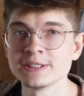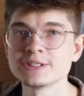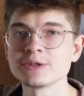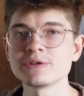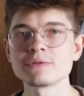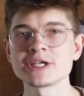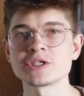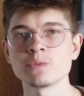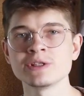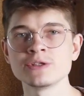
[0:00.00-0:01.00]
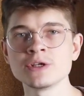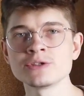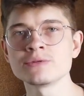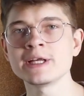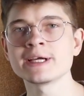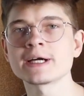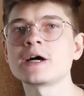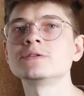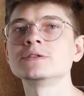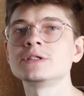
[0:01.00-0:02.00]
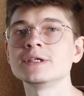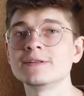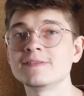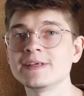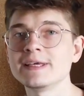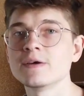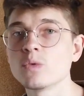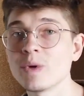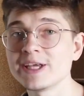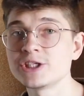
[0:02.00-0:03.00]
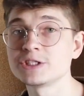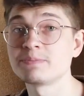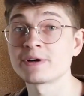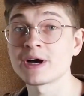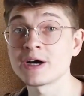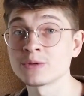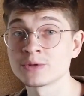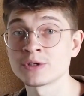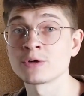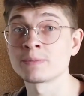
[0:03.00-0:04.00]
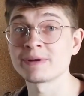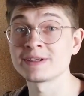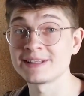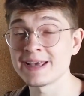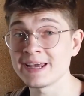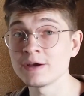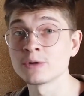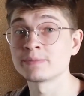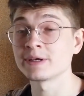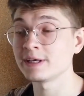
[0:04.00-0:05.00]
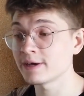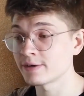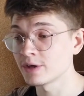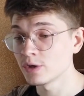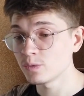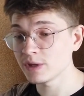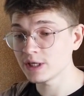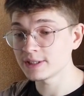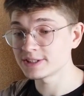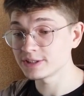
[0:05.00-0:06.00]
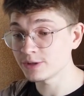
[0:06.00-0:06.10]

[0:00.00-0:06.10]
So in Russia we do not really count the wages per hour or per day or per year. We